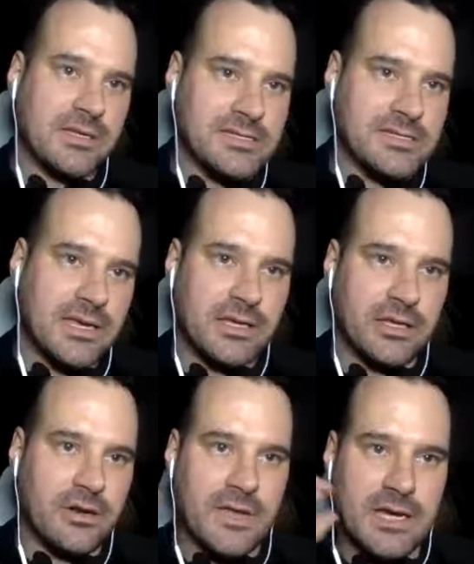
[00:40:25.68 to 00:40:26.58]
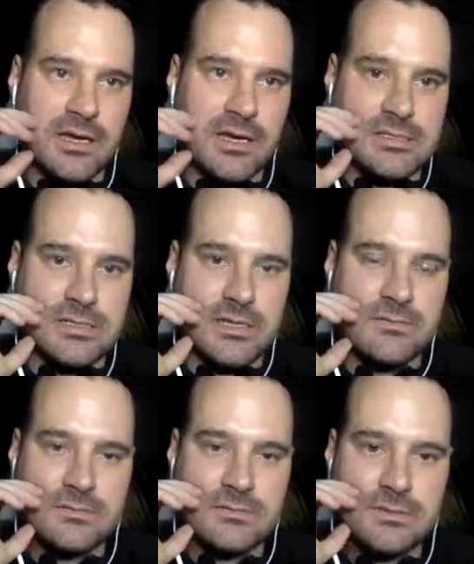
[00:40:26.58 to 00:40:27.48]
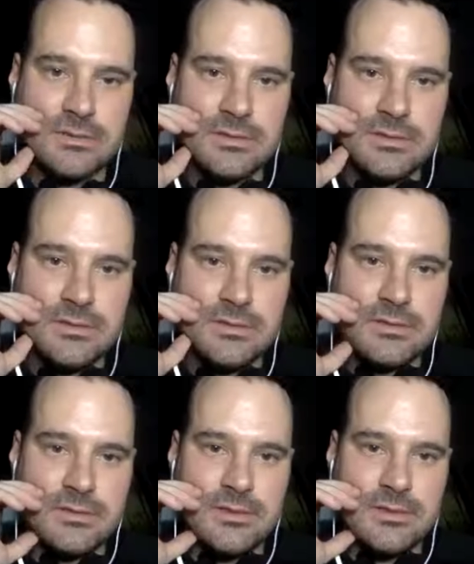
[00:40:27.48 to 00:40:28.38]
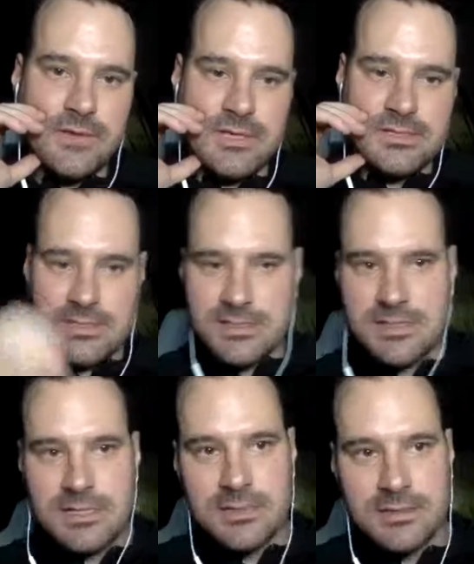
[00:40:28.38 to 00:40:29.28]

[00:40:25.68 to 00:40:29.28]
stay clear of that kind of stuff of SEC?